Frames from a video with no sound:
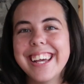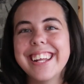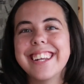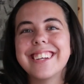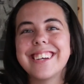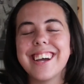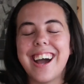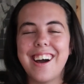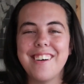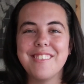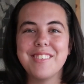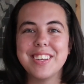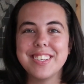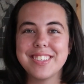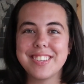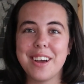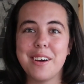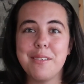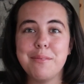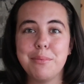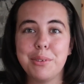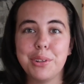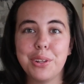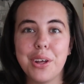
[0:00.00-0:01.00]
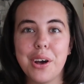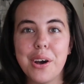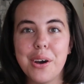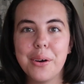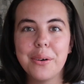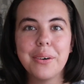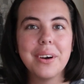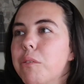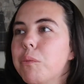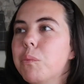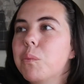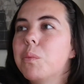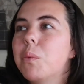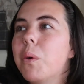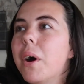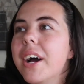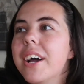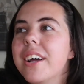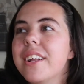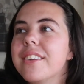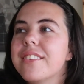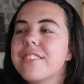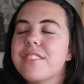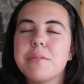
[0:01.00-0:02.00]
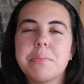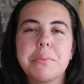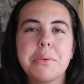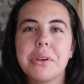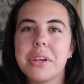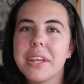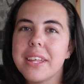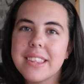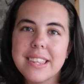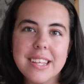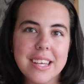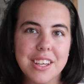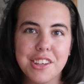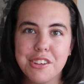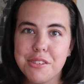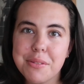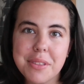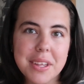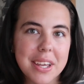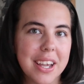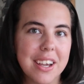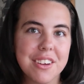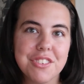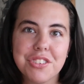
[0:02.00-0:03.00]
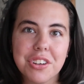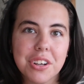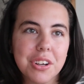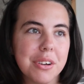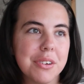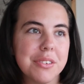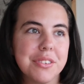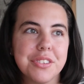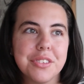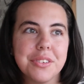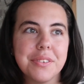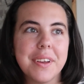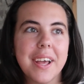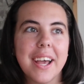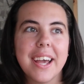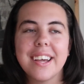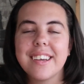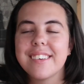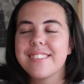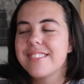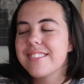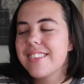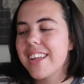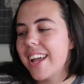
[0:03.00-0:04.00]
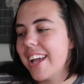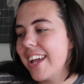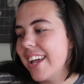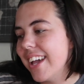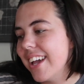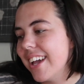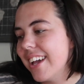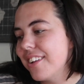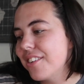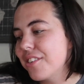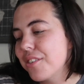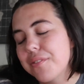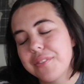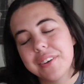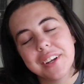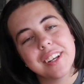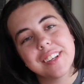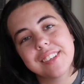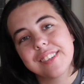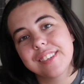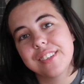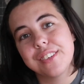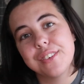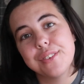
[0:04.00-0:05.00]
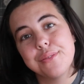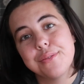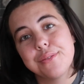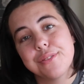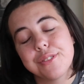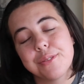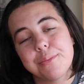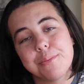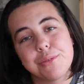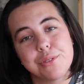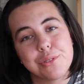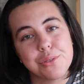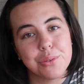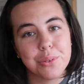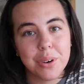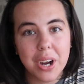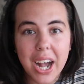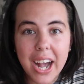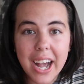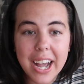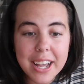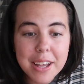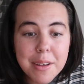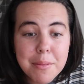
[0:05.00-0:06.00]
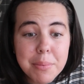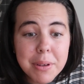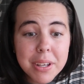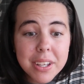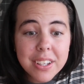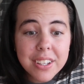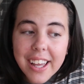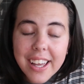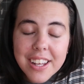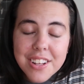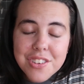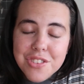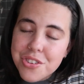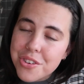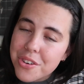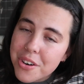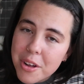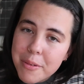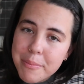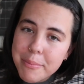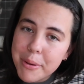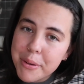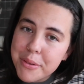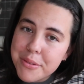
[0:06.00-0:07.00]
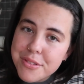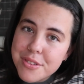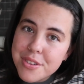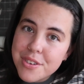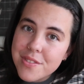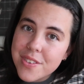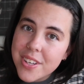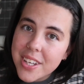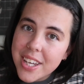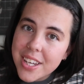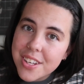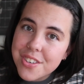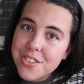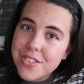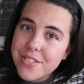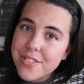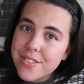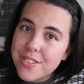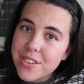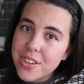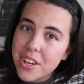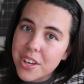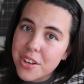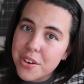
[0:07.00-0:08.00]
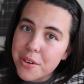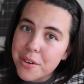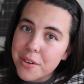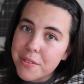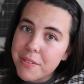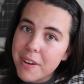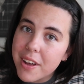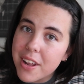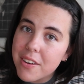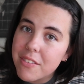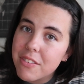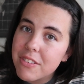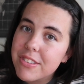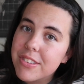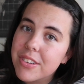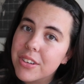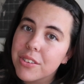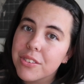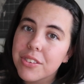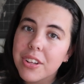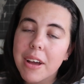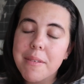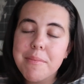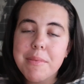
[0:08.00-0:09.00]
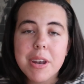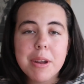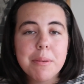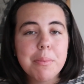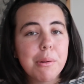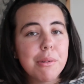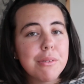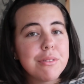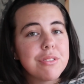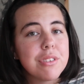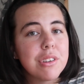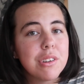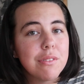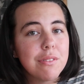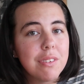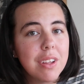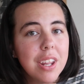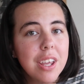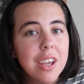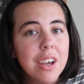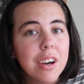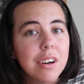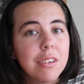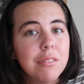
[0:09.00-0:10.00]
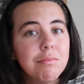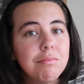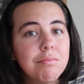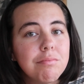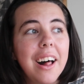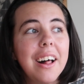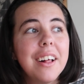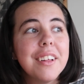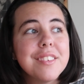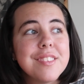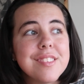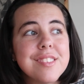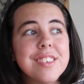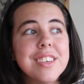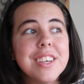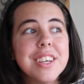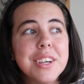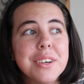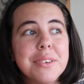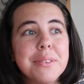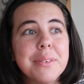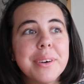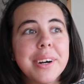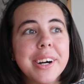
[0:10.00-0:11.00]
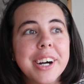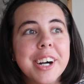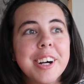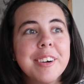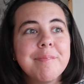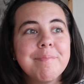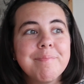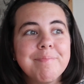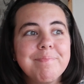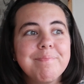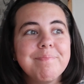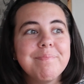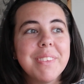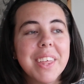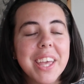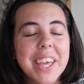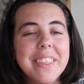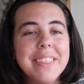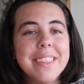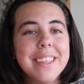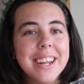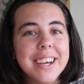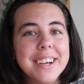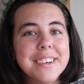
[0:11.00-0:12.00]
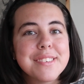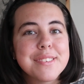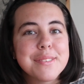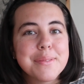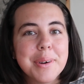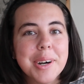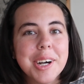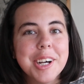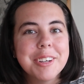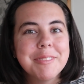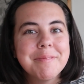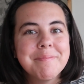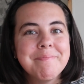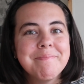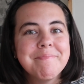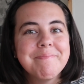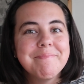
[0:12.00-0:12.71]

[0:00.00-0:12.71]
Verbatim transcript: and comment down below what spooky thing you think I should go to next. And don't forget to subscribe and turn on post notifications so you get notified every single time that I post a new video. I'll see you uh, in the next one.